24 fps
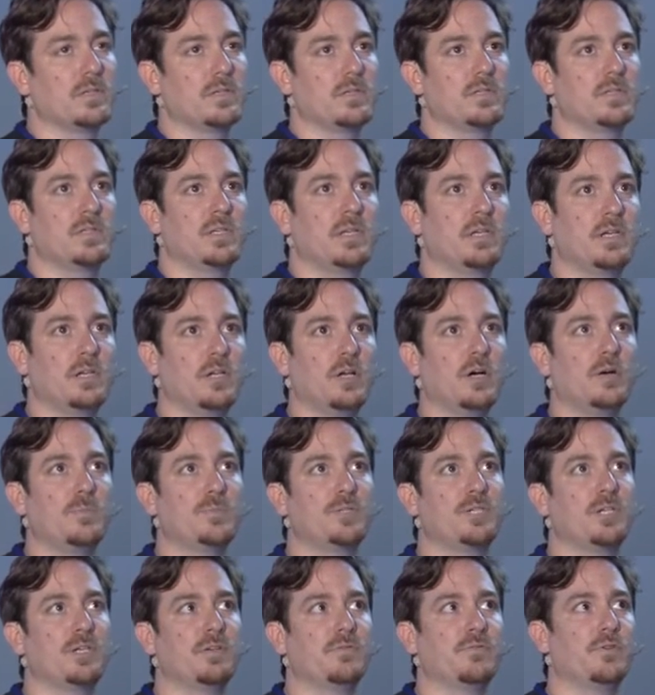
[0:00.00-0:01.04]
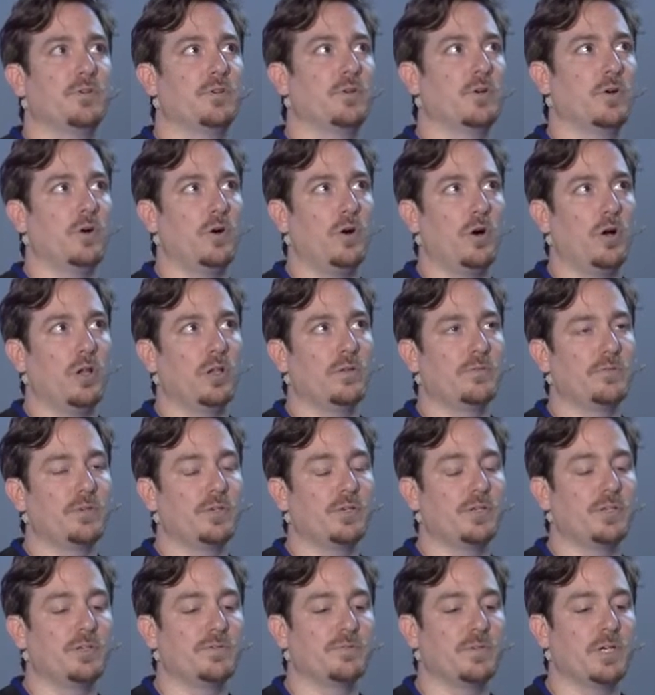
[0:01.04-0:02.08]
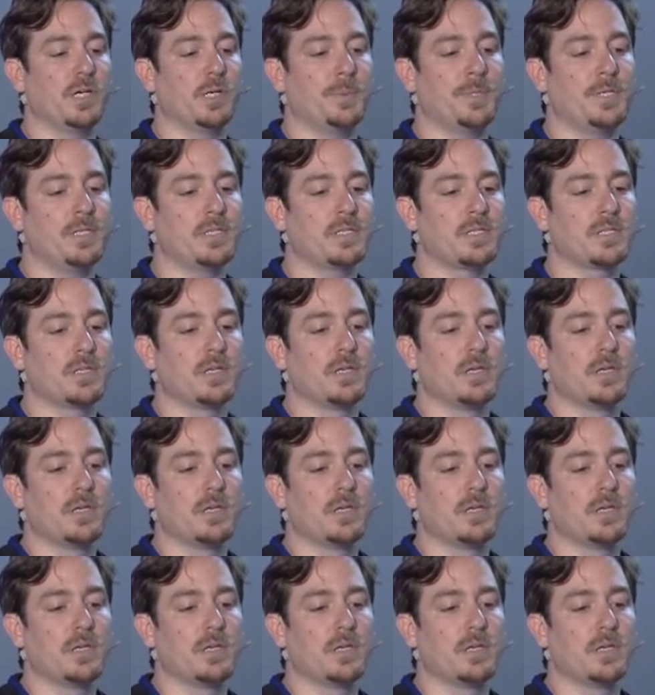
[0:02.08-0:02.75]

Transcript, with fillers: a single option for all of your environments.